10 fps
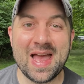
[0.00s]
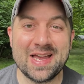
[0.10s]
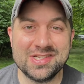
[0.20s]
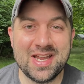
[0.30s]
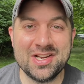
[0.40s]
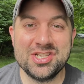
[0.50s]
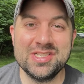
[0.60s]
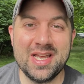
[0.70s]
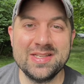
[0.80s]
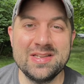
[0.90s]
hashtag
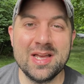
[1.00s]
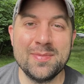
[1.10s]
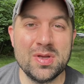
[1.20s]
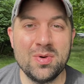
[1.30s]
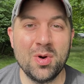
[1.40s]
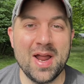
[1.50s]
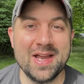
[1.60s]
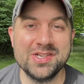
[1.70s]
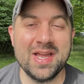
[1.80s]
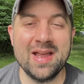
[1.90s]
GCITW or
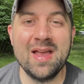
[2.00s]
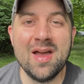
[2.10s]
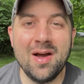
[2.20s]
hashtag